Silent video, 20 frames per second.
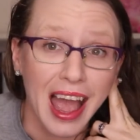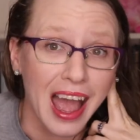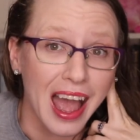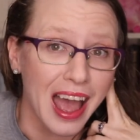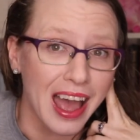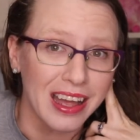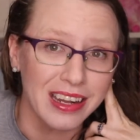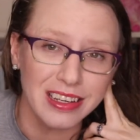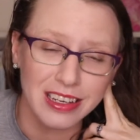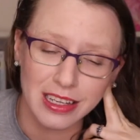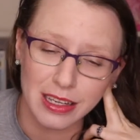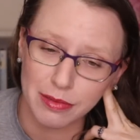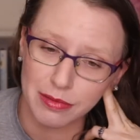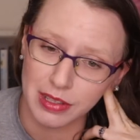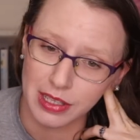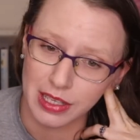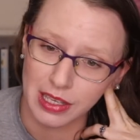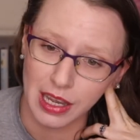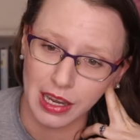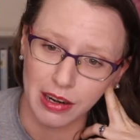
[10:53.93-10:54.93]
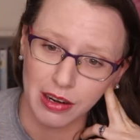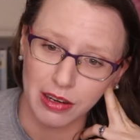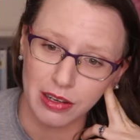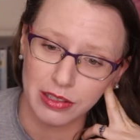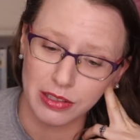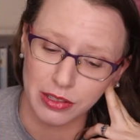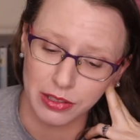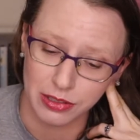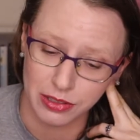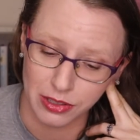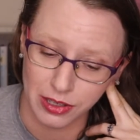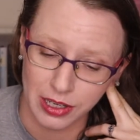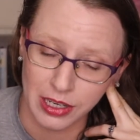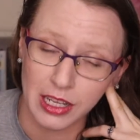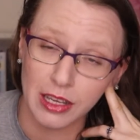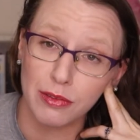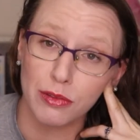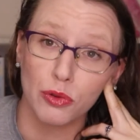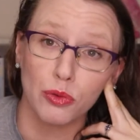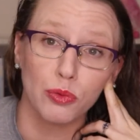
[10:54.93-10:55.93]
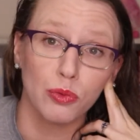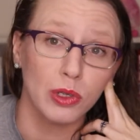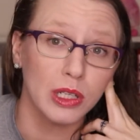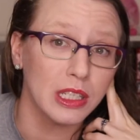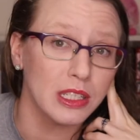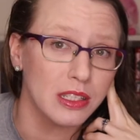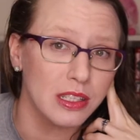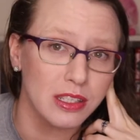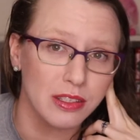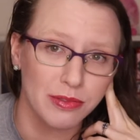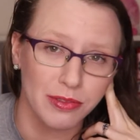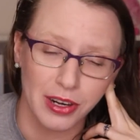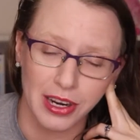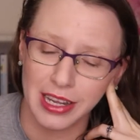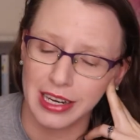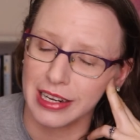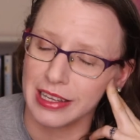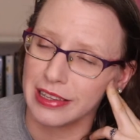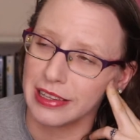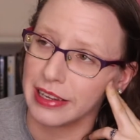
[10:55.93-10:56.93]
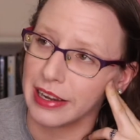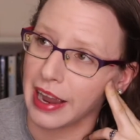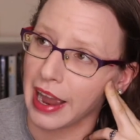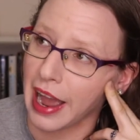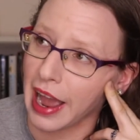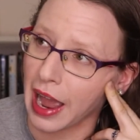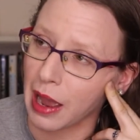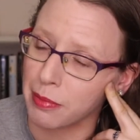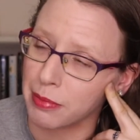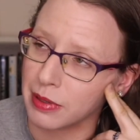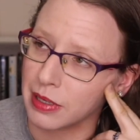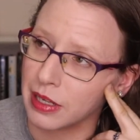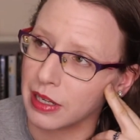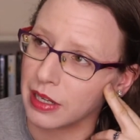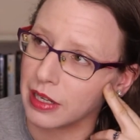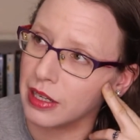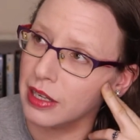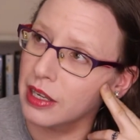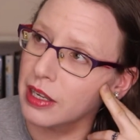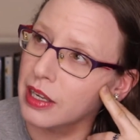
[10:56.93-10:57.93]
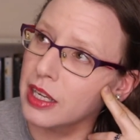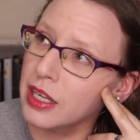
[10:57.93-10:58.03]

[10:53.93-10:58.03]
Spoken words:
any of the characters or any of the reasons for anything happening.